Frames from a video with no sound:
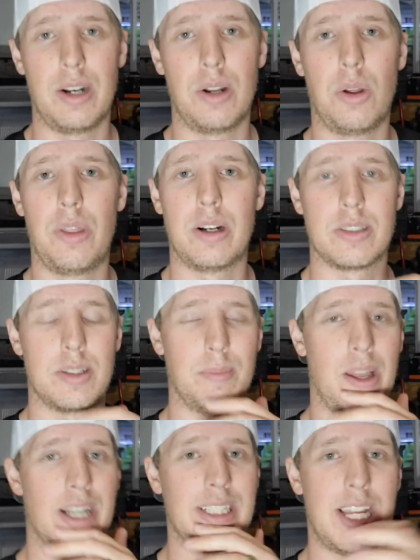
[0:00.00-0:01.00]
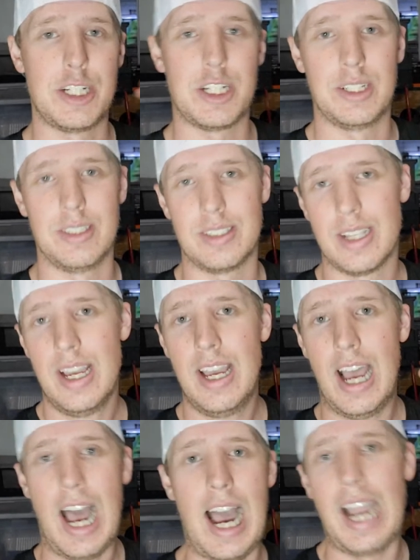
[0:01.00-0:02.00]
I know there's some like tensions
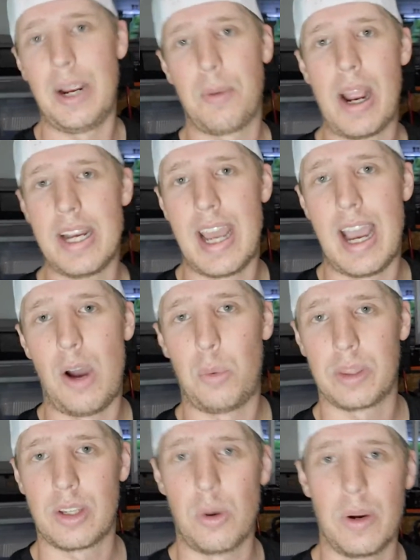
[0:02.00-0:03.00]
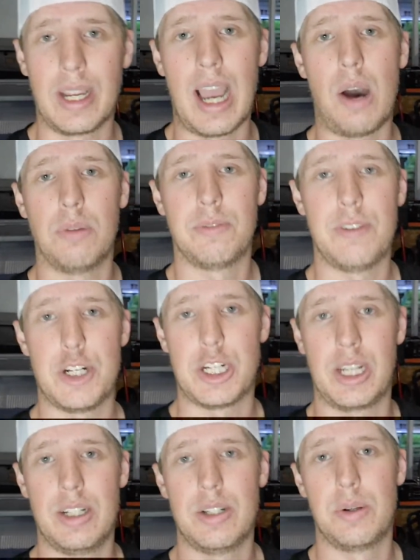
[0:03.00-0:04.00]
high right now with going out and
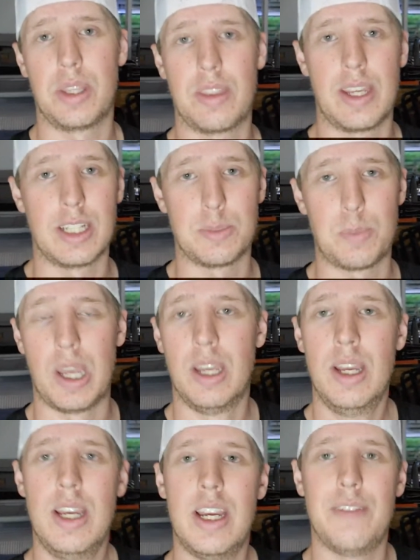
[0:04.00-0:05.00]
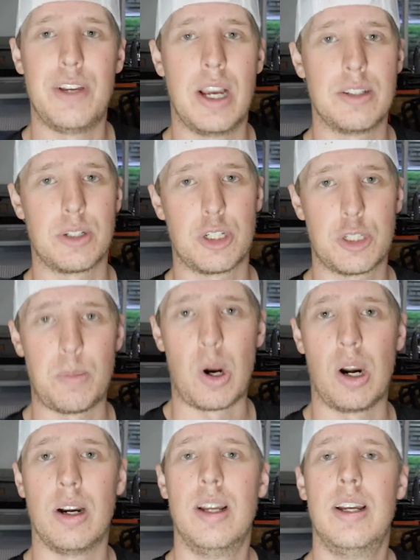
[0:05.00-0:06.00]
fishing and doing things, but if you guys are
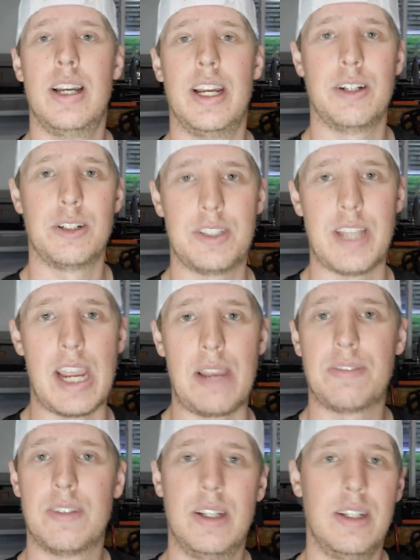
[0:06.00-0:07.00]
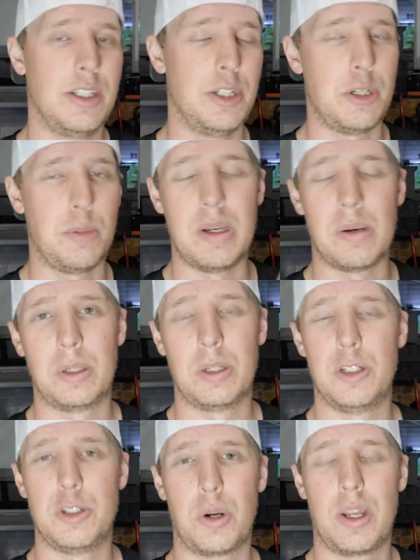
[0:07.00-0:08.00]
smart and you're safe, you should be able to
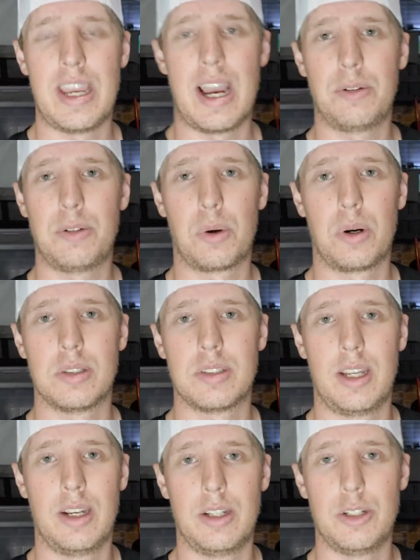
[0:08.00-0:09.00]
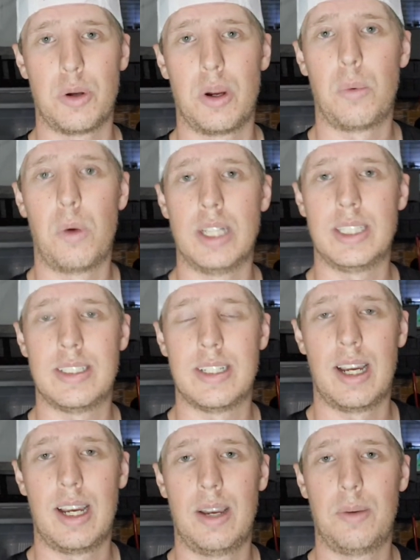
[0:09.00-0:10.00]
enjoy the outdoors and enjoy what's
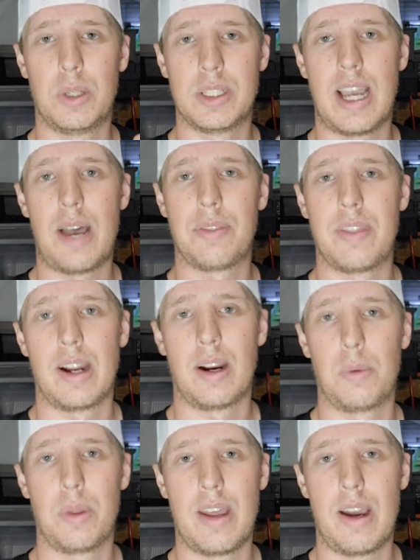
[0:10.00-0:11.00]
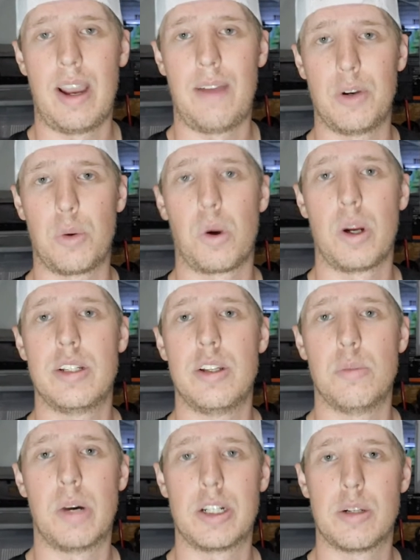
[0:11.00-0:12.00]
out there without having to worry
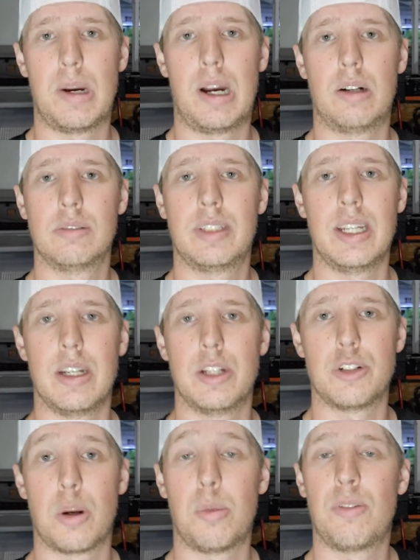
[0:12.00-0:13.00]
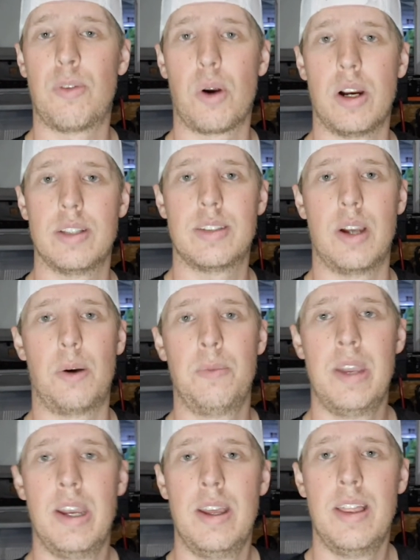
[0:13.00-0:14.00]
too much about getting in trouble for it. So
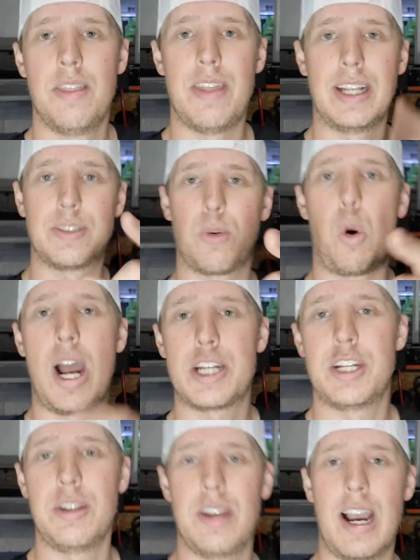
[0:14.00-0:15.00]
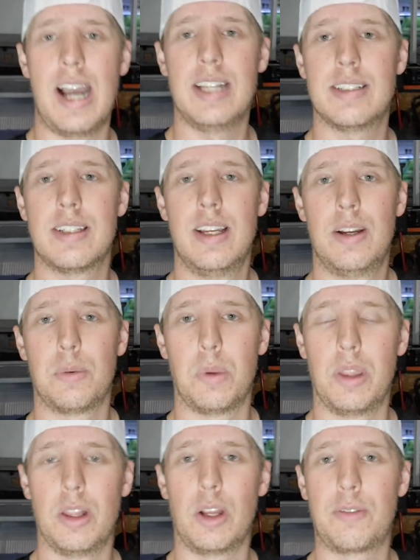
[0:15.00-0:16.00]
thanks for watching, you guys.
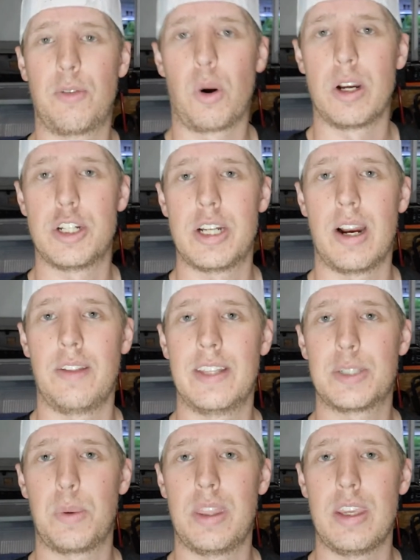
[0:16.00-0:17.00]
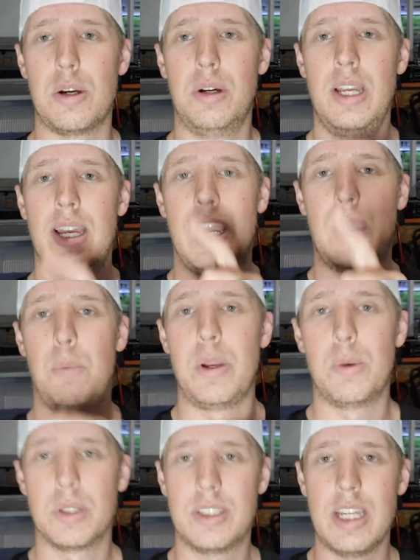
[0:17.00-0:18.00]
Really look forward to sharing this with you, and
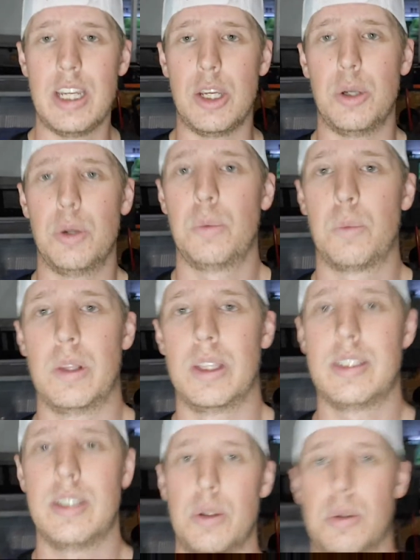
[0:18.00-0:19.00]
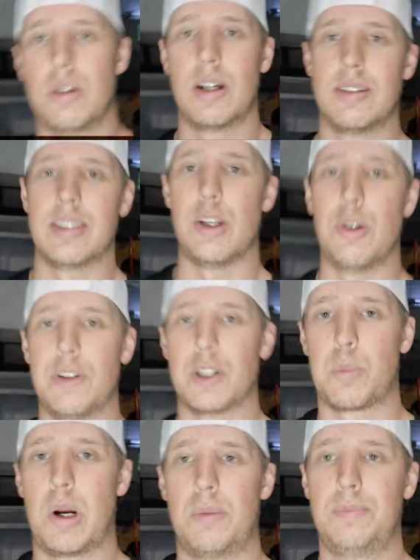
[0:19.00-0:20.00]
we will see you really soon on
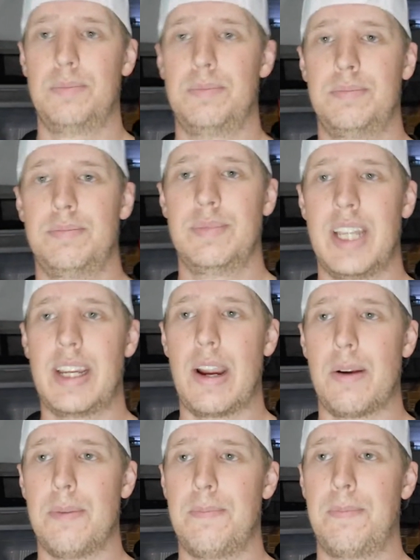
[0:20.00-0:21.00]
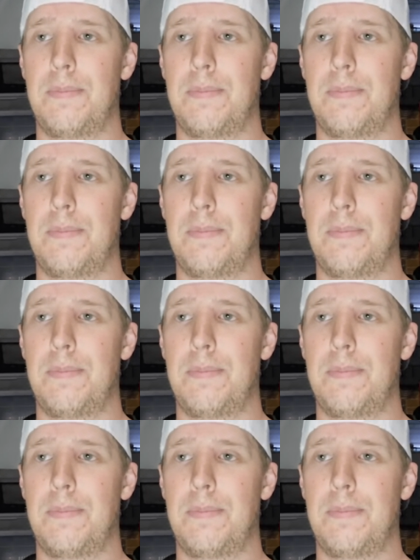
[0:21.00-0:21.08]
COFishBro. Take care.